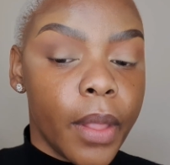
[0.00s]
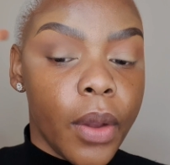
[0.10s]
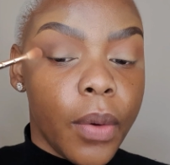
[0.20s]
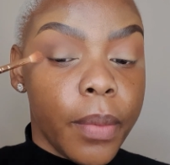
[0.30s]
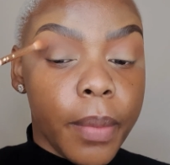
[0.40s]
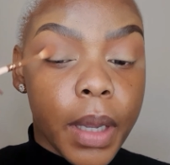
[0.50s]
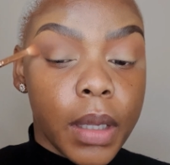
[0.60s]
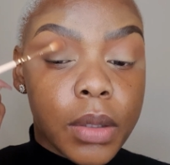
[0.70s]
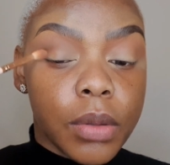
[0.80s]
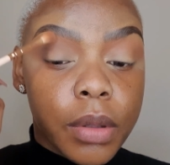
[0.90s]
Going back
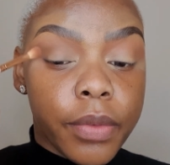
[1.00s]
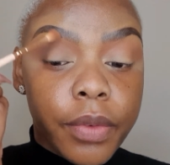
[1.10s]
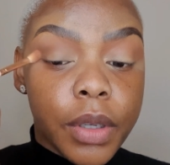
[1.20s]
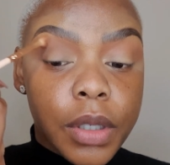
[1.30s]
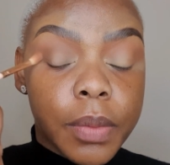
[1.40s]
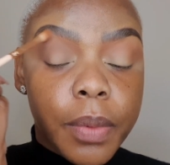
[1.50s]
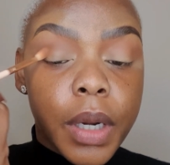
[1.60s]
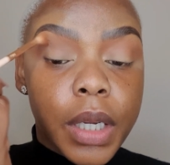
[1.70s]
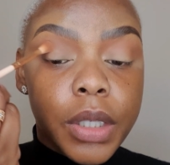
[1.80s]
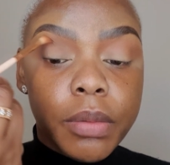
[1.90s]
into the first
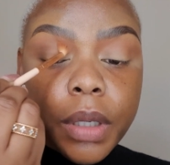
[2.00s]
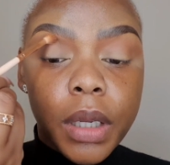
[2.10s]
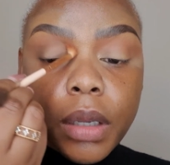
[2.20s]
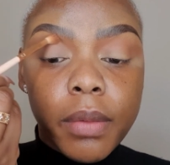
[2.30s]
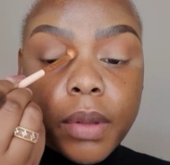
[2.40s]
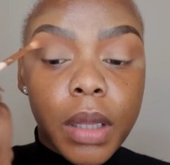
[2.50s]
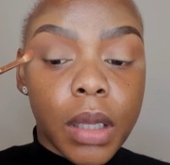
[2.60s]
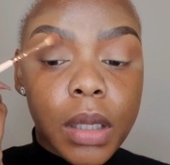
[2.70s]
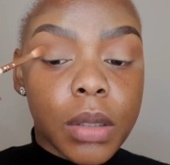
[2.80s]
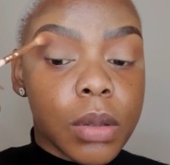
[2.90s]
brush, making
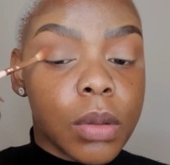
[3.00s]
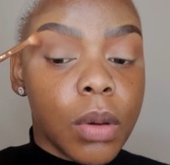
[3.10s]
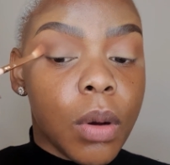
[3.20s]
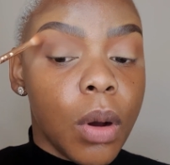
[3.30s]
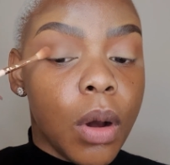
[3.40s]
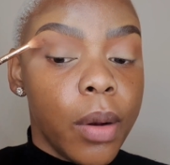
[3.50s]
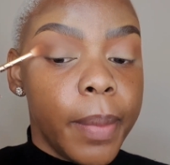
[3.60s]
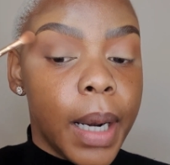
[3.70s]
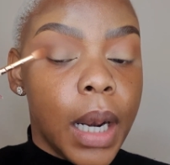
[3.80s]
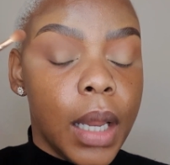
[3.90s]
everything is all
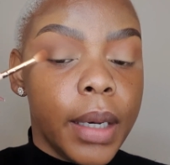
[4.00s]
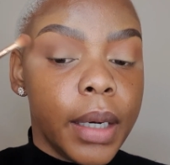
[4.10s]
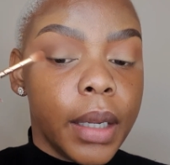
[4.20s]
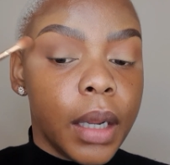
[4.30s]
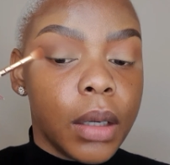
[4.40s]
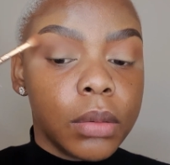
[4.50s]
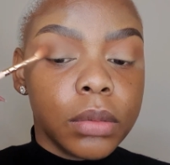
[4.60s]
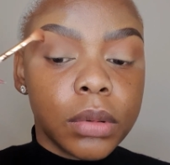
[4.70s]
blended out.